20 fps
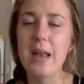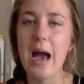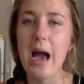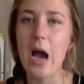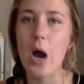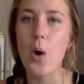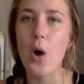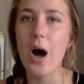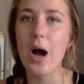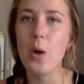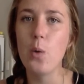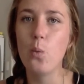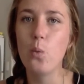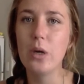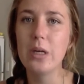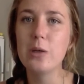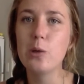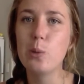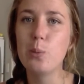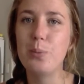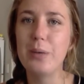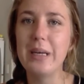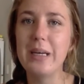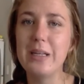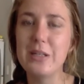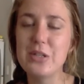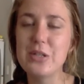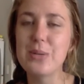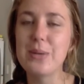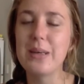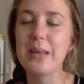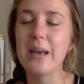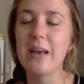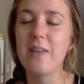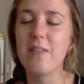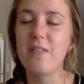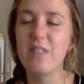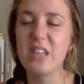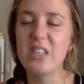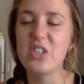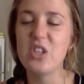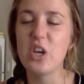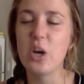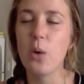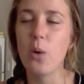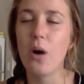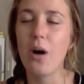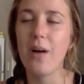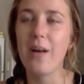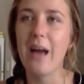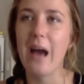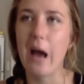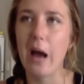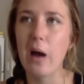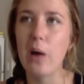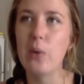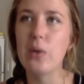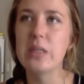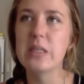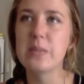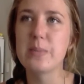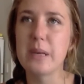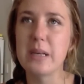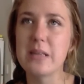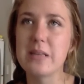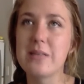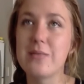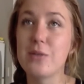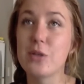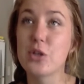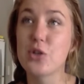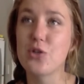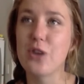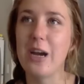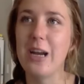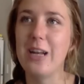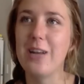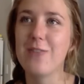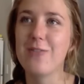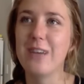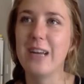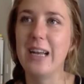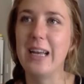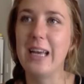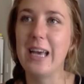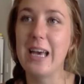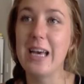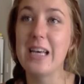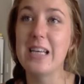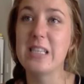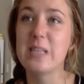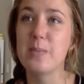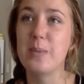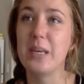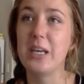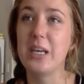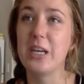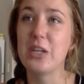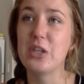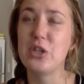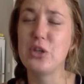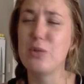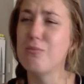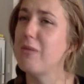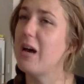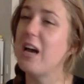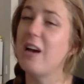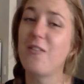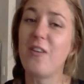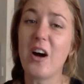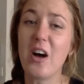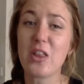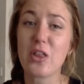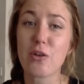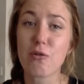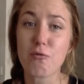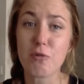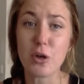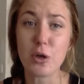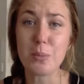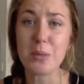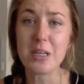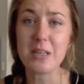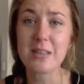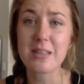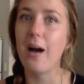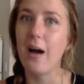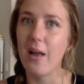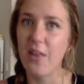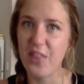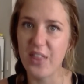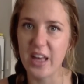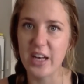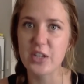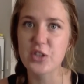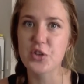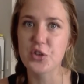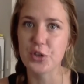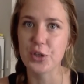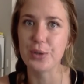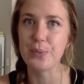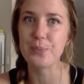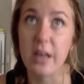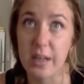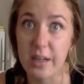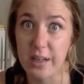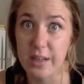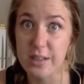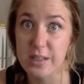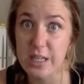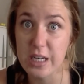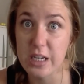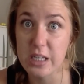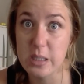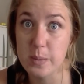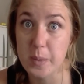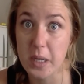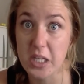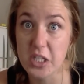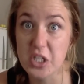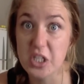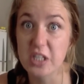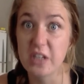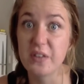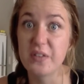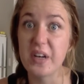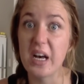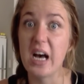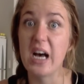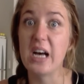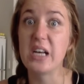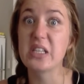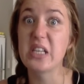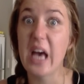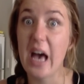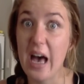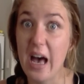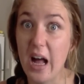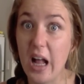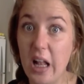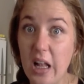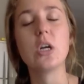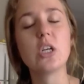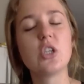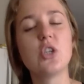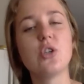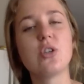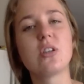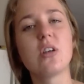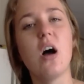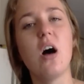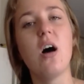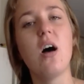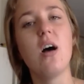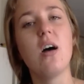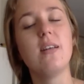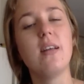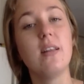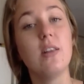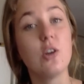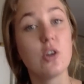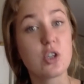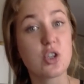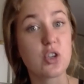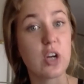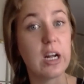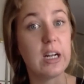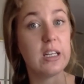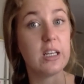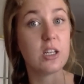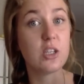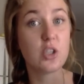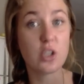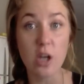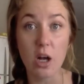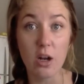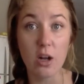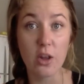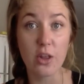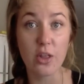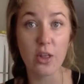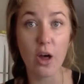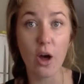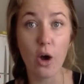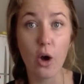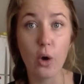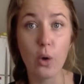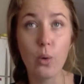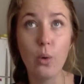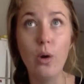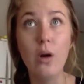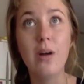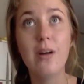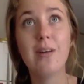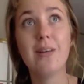Now, I will be doing a video on how expensive Australia really is, because you may have heard the rumours, and they're true. It is expensive as hell. Once you start earning the Australian dollar, though,